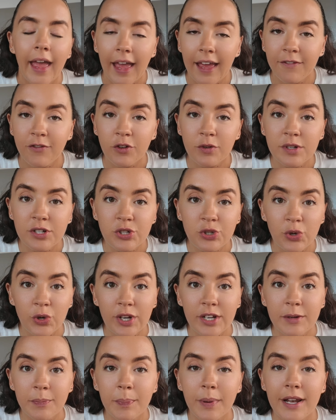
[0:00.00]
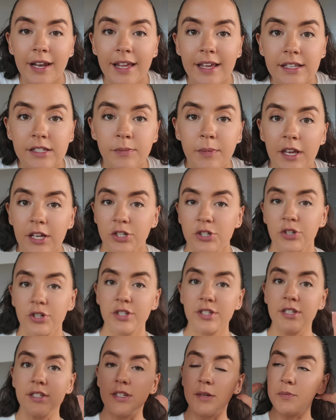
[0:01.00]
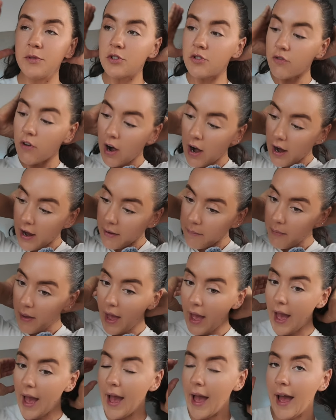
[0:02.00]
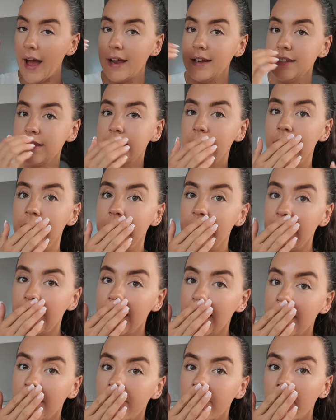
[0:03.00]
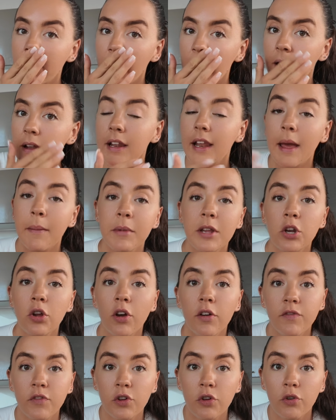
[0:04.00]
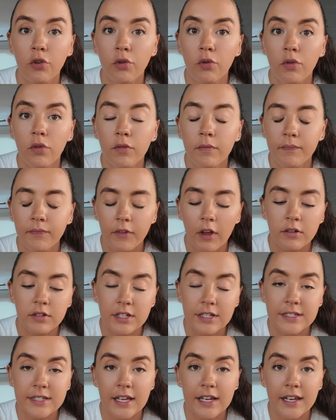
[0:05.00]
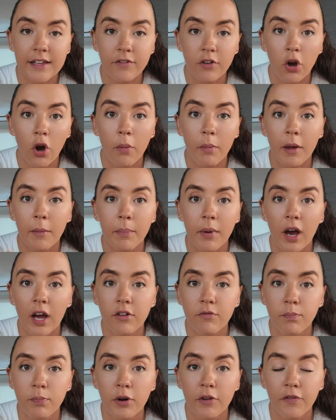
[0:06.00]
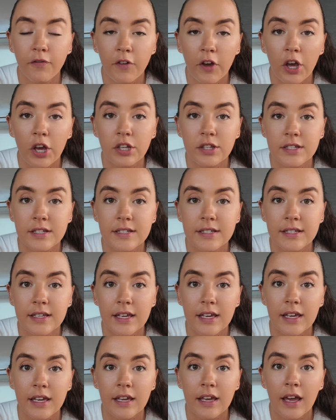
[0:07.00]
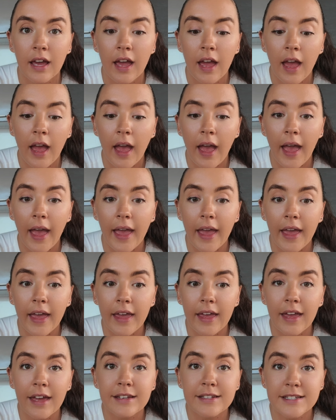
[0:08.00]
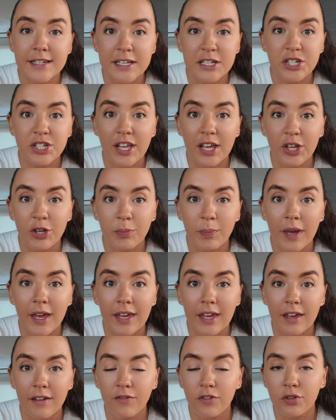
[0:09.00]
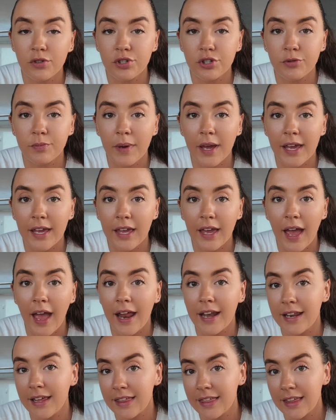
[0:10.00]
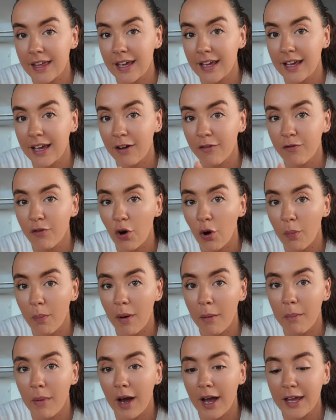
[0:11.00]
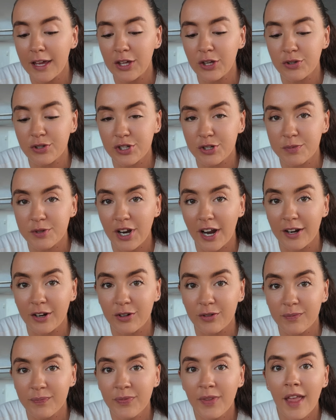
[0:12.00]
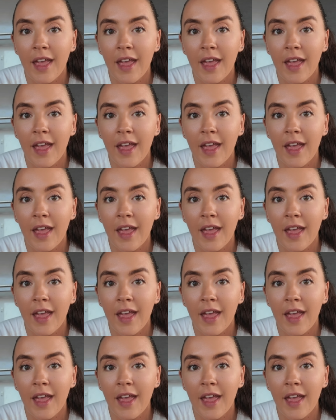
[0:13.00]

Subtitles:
if you enjoyed, please make sure to subscribe and let me know if you, I was going to say leave a comment, but I'd prefer to see a dish that you make if you do make anything from my YouTube channel.